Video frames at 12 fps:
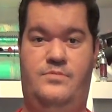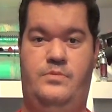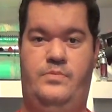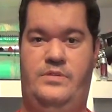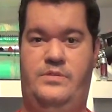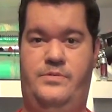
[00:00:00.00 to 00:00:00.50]

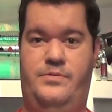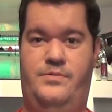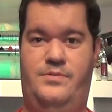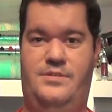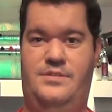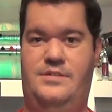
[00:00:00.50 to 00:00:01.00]
The
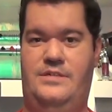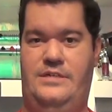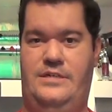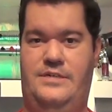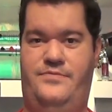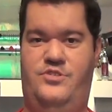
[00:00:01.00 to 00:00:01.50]
Return
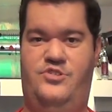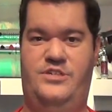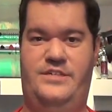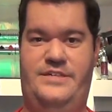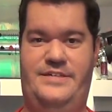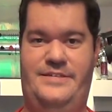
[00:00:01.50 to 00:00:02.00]
of the
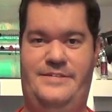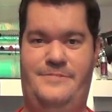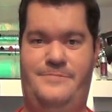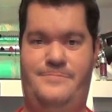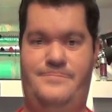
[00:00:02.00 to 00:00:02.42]
Jedi.